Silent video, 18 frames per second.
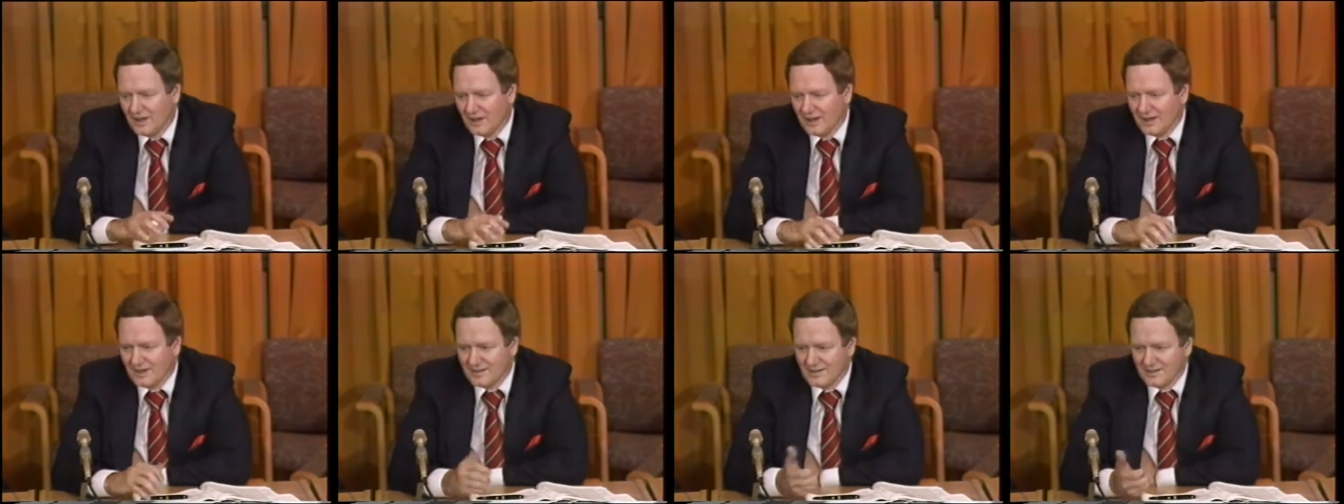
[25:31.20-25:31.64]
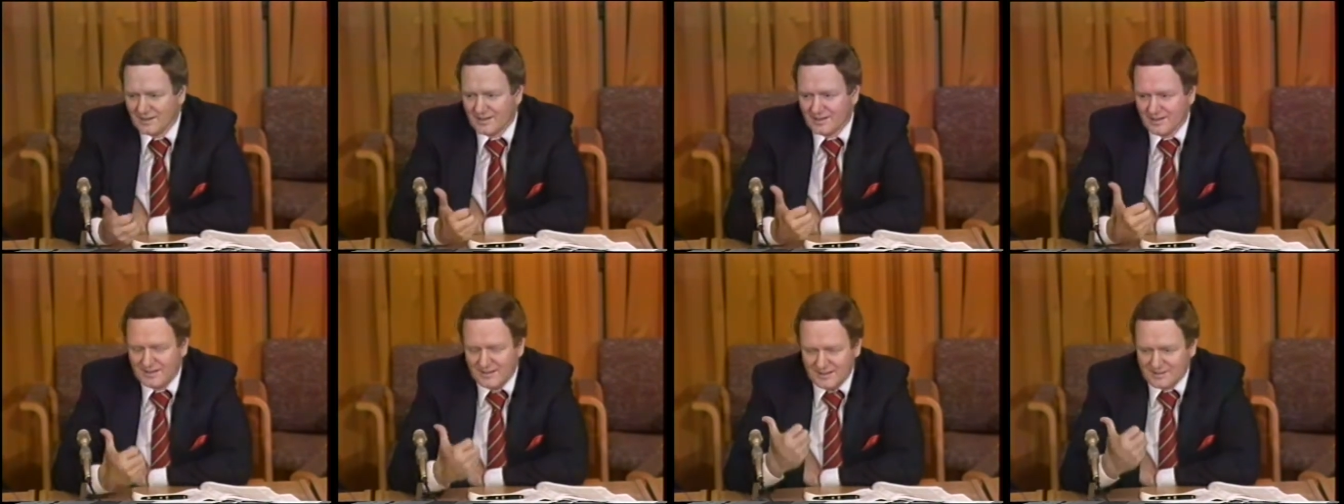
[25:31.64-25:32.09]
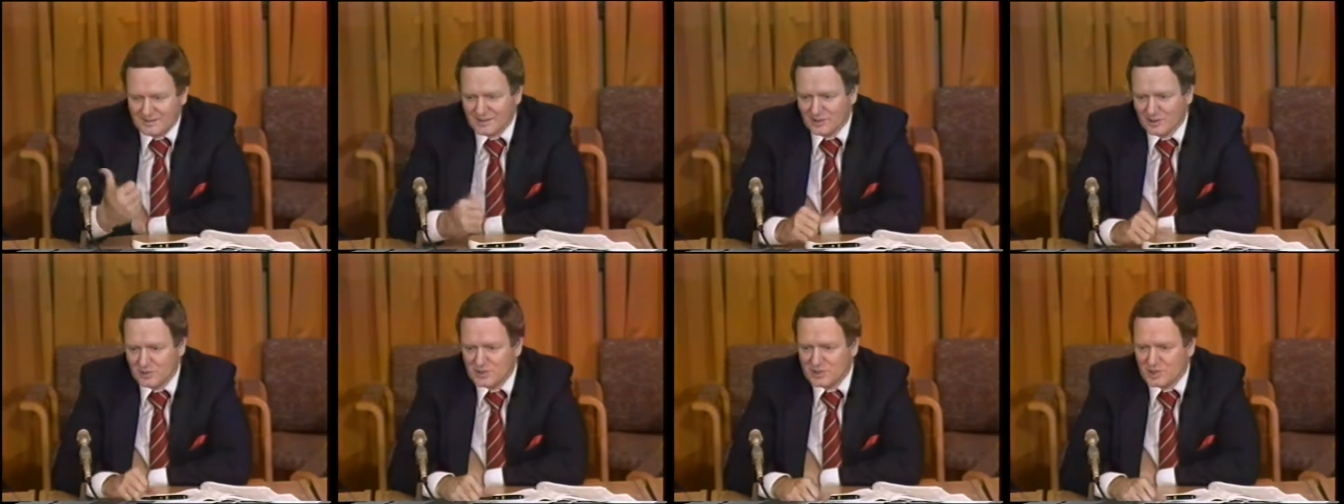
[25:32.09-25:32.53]
and uh, it's a
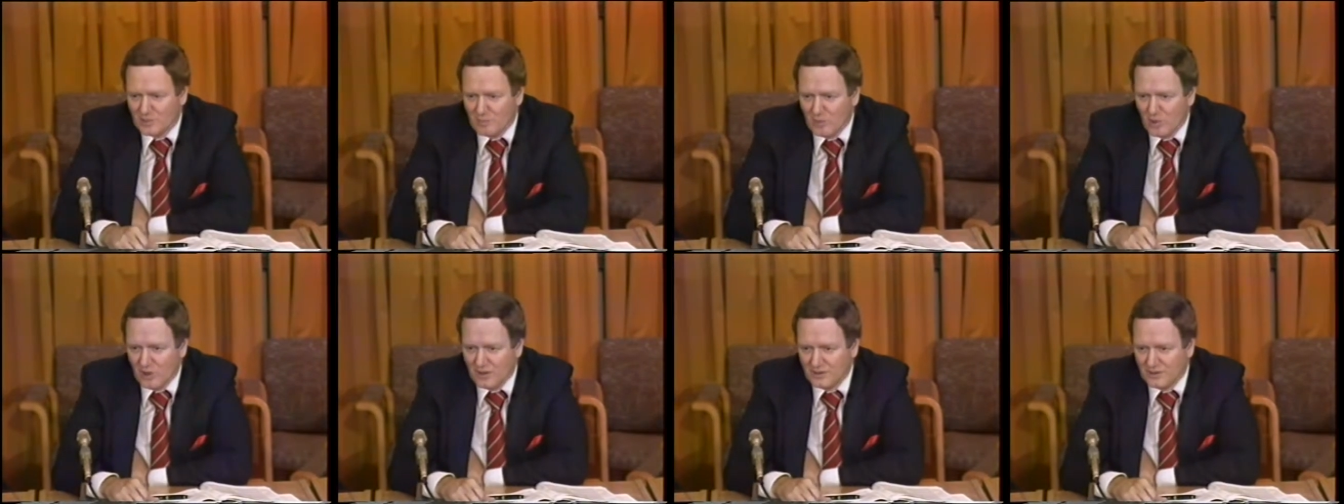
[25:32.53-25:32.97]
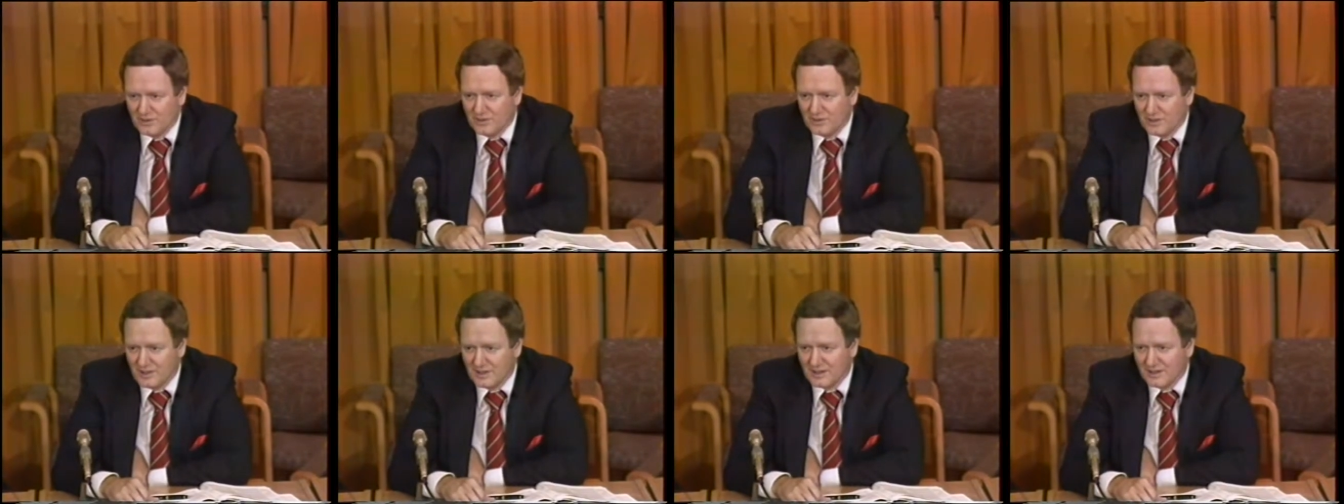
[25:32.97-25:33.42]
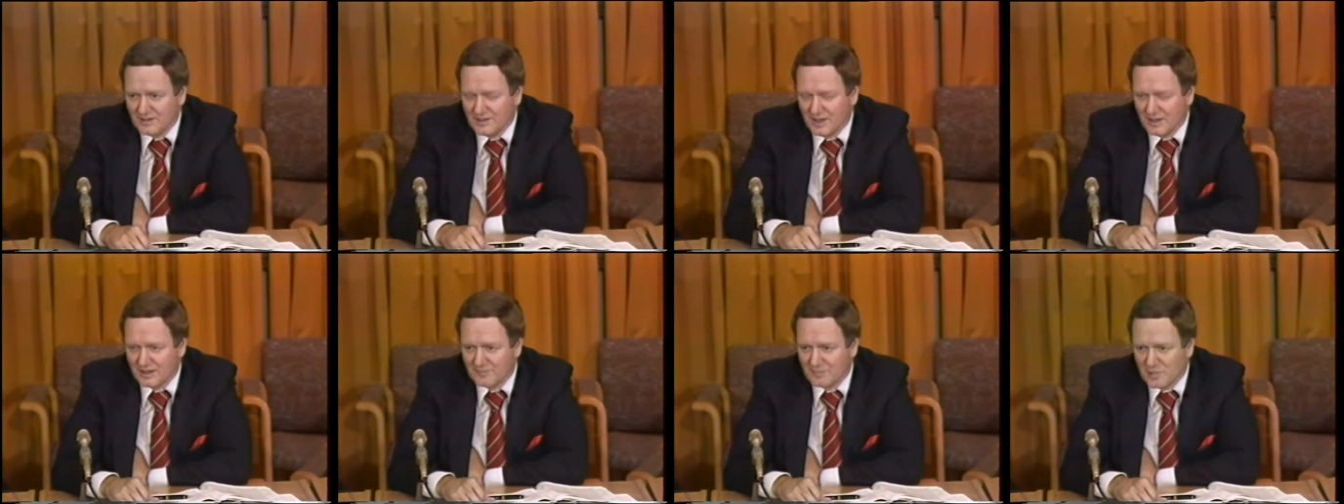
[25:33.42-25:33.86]
Lucien Beaulieu, the uh,
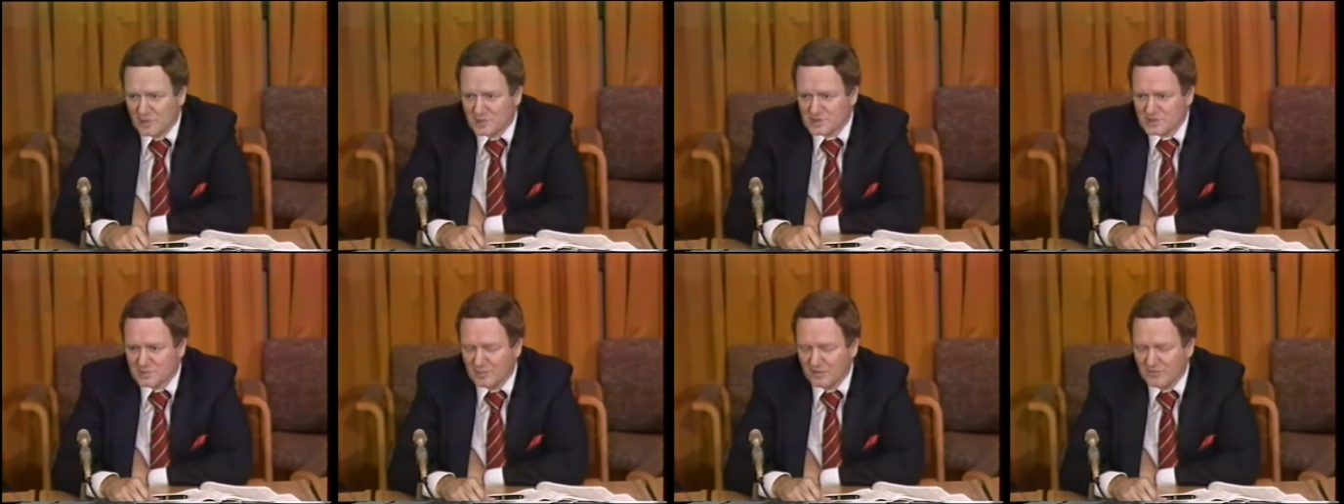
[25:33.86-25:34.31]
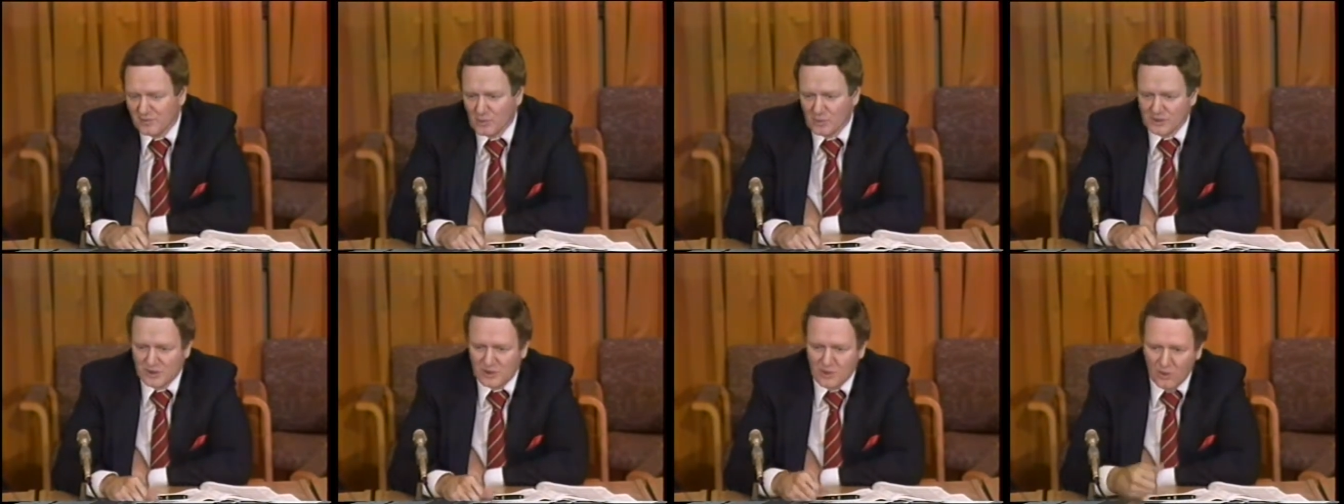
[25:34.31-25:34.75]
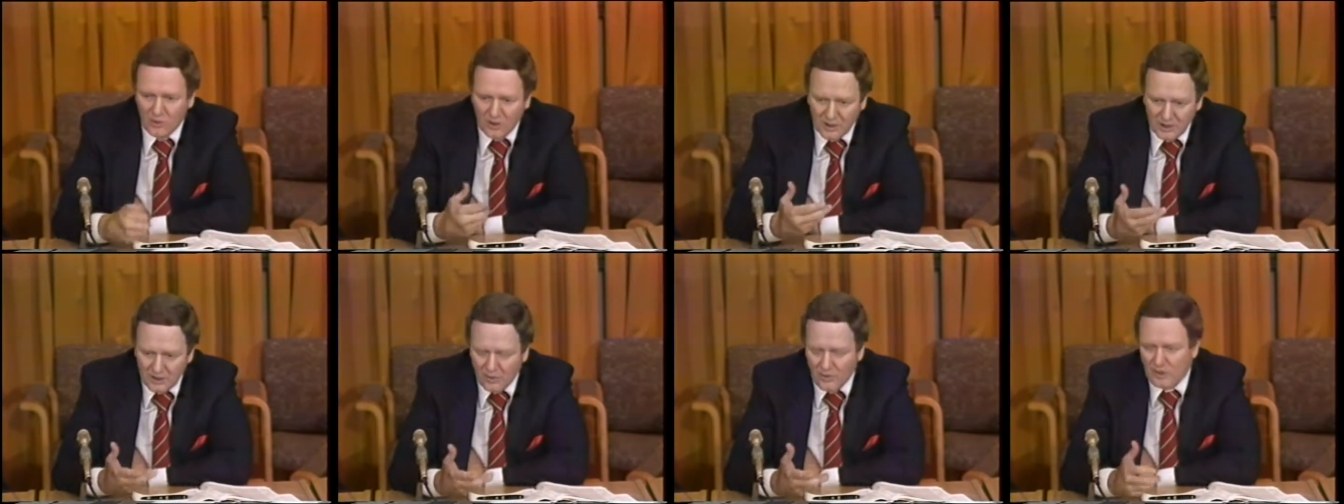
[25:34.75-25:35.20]
young person before the
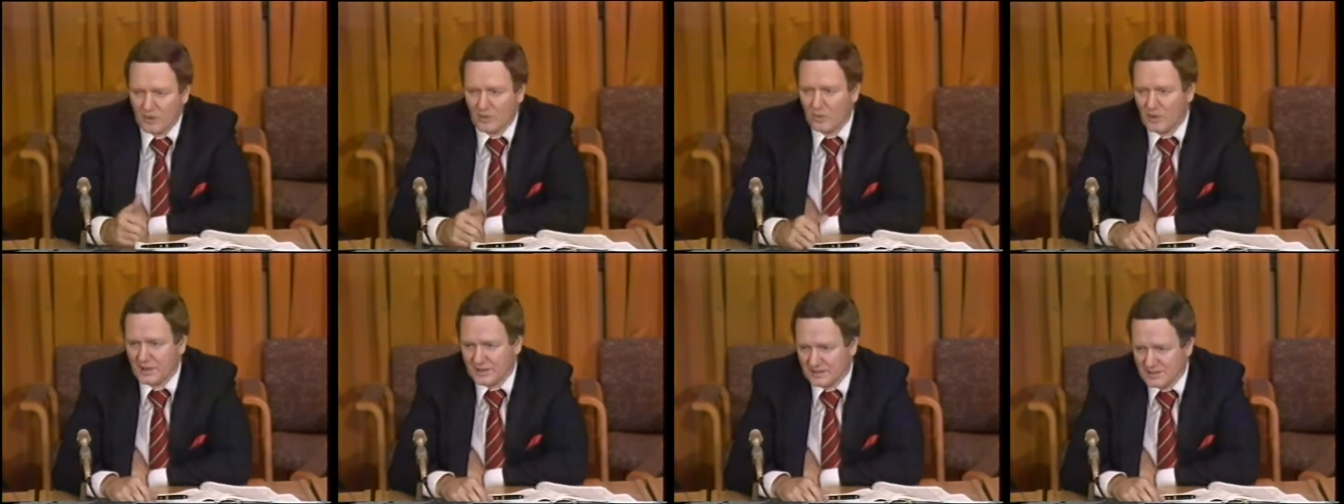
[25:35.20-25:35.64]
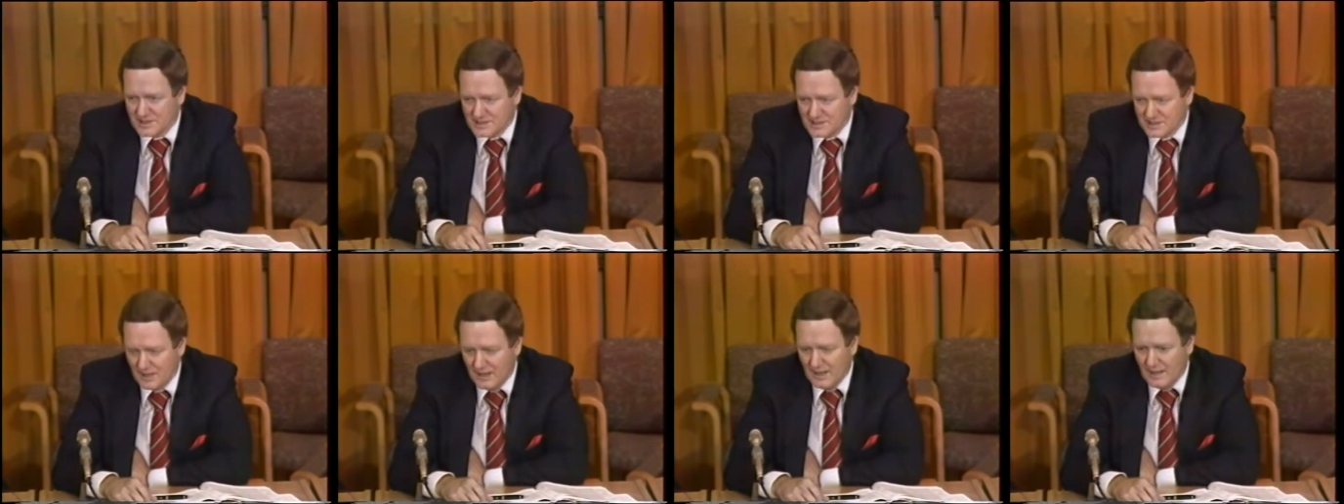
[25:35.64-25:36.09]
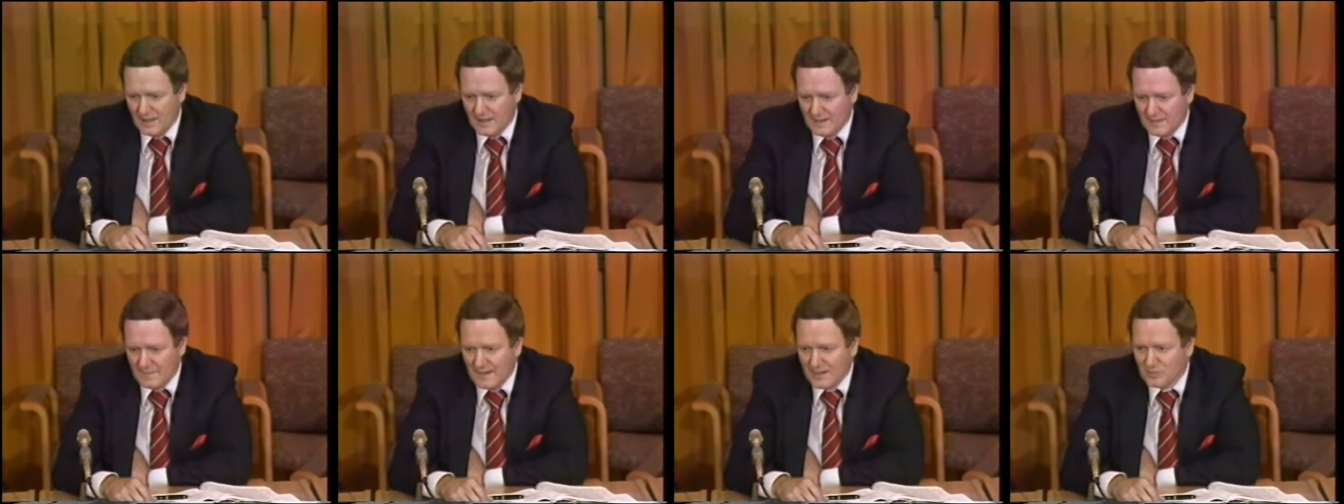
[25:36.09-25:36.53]
court or a witness,
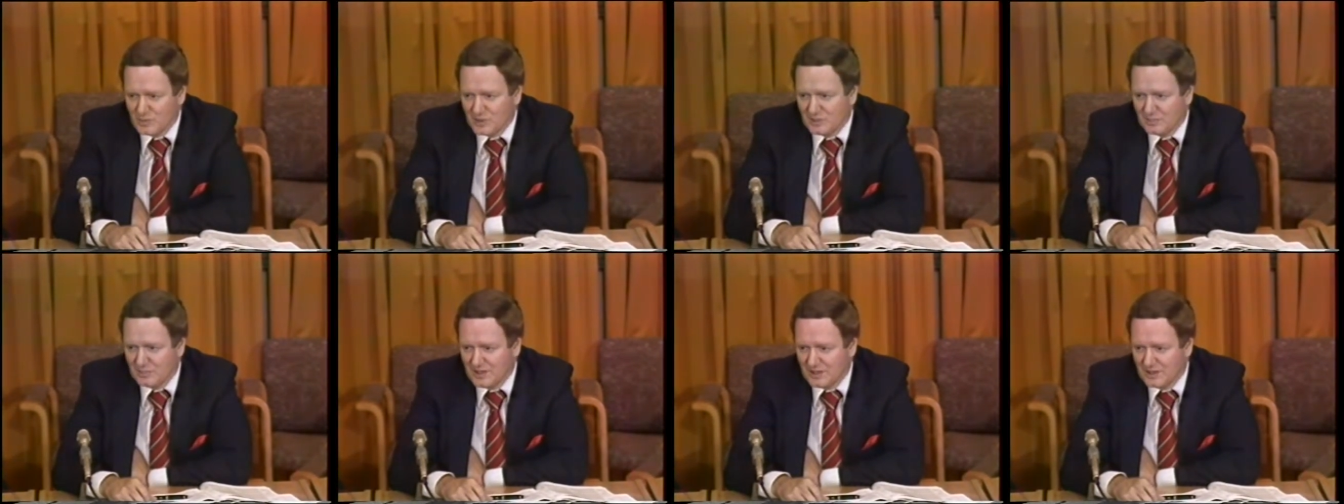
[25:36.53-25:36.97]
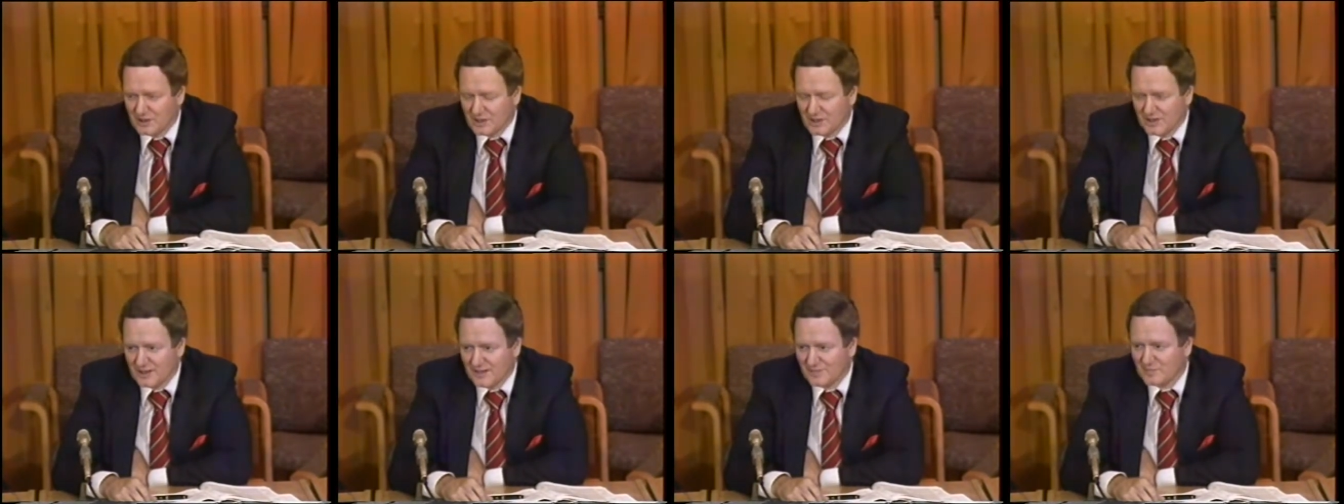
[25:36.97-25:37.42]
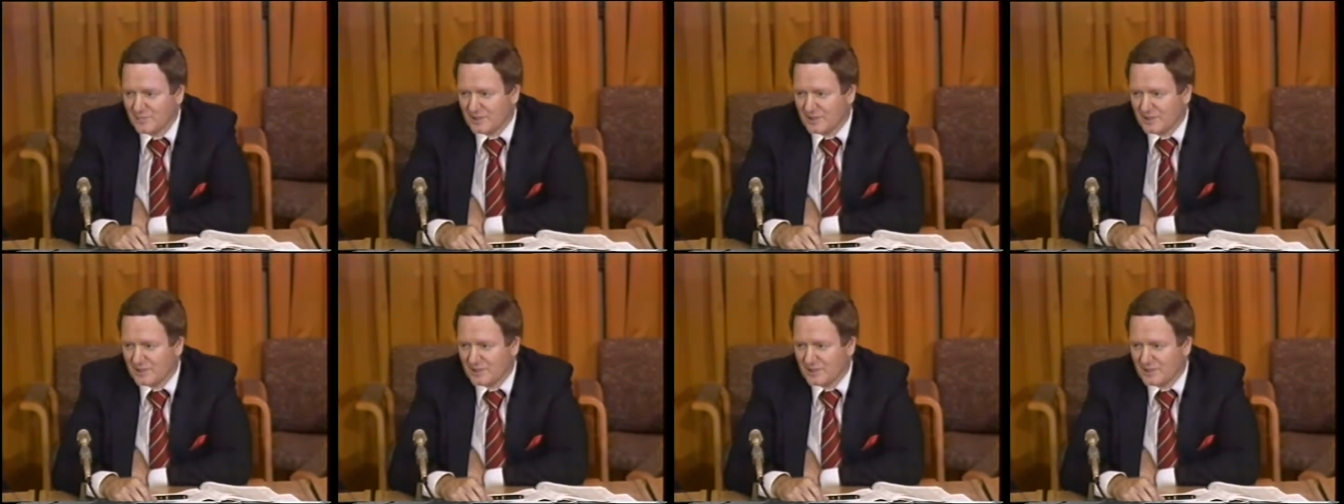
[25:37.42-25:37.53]
uh, that wouldn't be good enough.